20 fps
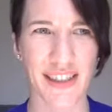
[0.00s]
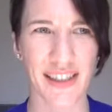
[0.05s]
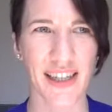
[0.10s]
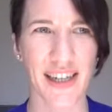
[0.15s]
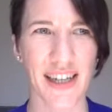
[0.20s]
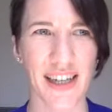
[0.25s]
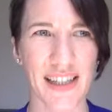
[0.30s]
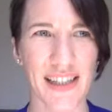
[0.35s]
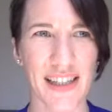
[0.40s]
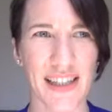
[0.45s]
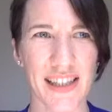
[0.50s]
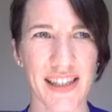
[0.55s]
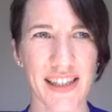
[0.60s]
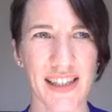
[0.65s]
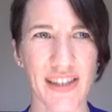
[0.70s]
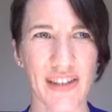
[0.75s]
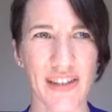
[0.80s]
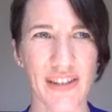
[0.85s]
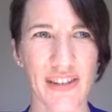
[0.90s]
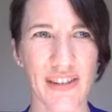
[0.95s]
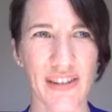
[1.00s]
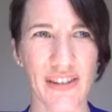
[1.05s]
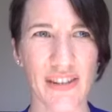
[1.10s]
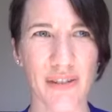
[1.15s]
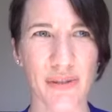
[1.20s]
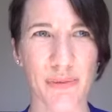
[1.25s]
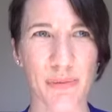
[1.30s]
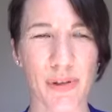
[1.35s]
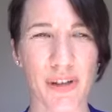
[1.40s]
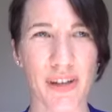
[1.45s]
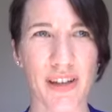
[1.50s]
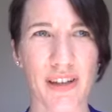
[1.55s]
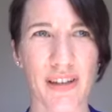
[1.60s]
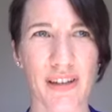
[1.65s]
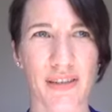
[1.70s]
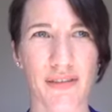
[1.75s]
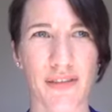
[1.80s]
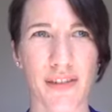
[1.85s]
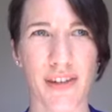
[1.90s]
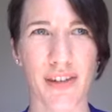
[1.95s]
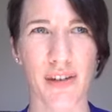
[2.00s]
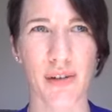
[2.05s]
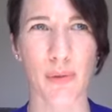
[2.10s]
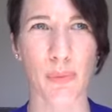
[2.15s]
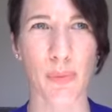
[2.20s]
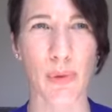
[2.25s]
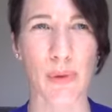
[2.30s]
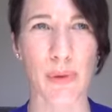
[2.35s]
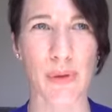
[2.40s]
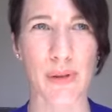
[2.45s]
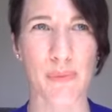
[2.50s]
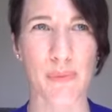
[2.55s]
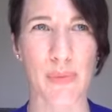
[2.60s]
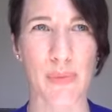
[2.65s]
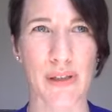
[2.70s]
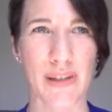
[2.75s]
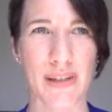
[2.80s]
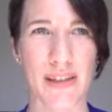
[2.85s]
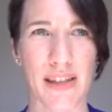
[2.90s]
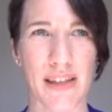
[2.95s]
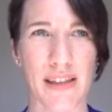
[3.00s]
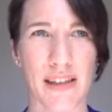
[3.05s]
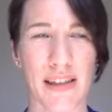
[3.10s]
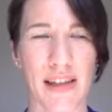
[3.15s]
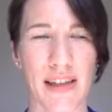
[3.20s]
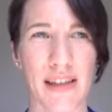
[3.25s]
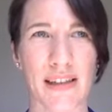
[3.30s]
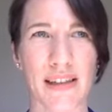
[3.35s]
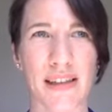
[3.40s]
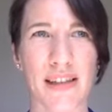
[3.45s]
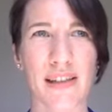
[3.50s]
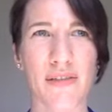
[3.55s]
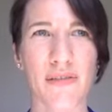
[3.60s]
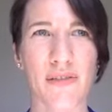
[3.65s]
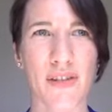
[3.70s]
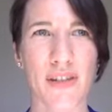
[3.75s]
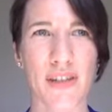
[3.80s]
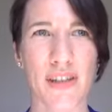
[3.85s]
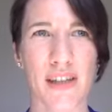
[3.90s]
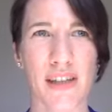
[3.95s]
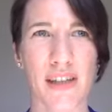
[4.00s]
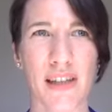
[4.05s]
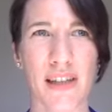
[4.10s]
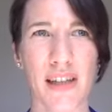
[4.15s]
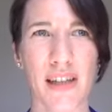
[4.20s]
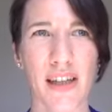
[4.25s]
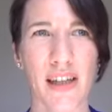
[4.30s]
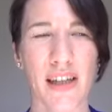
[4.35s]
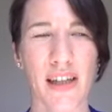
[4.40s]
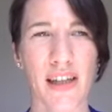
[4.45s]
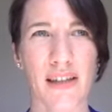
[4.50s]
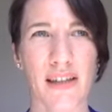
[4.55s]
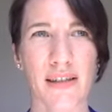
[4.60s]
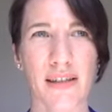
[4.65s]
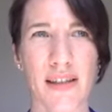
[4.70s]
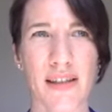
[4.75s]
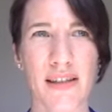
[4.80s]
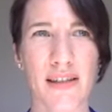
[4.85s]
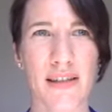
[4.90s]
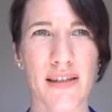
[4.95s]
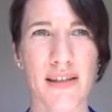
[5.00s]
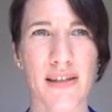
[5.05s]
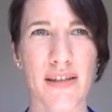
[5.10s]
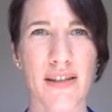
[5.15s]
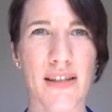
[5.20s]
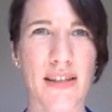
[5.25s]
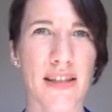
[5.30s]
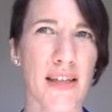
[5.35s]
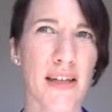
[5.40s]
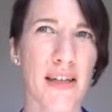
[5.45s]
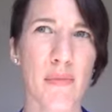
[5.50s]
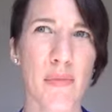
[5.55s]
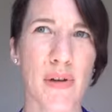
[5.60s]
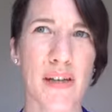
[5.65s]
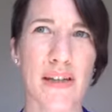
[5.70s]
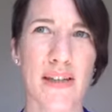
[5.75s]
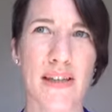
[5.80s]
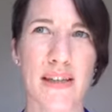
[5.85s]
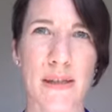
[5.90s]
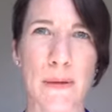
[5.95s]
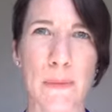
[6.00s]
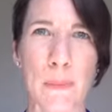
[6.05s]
I think you're bringing a very good point, because at the end of the day, it's the same as